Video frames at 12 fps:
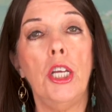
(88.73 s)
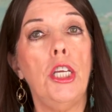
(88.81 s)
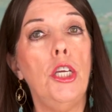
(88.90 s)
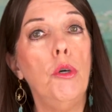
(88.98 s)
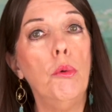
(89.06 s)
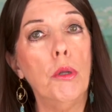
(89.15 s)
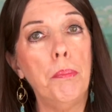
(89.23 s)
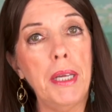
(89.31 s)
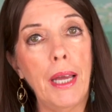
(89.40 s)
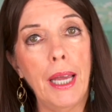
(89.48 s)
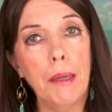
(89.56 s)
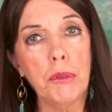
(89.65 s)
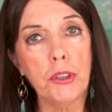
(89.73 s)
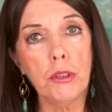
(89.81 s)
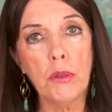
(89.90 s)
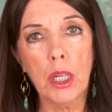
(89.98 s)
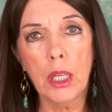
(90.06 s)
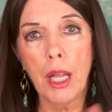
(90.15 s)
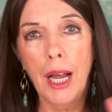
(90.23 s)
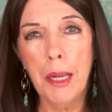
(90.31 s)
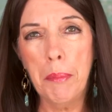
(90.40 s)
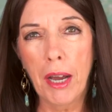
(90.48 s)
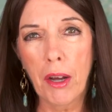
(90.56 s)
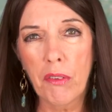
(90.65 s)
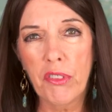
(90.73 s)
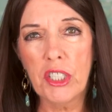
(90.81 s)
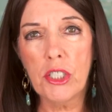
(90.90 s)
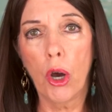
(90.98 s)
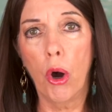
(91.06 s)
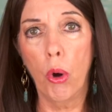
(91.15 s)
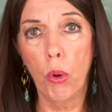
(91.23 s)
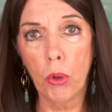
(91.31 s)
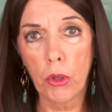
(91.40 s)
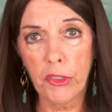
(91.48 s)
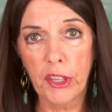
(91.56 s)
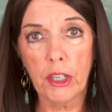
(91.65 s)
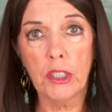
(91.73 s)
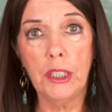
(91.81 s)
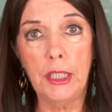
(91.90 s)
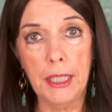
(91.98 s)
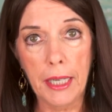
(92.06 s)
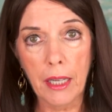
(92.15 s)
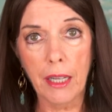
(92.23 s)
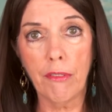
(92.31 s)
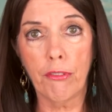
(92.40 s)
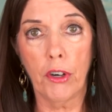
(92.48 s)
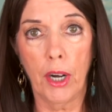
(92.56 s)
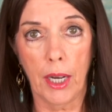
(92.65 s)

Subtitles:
you will be able to climb out of this hole they're digging for